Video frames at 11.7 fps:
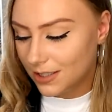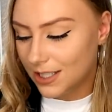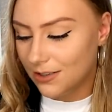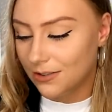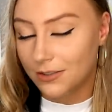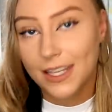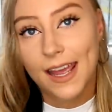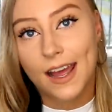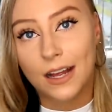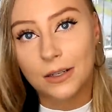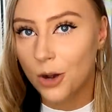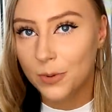So
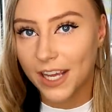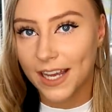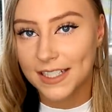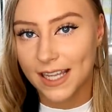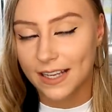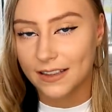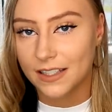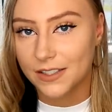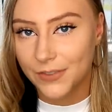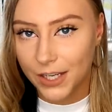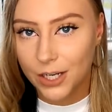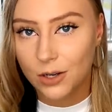yeah, hope you guys liked this
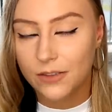video.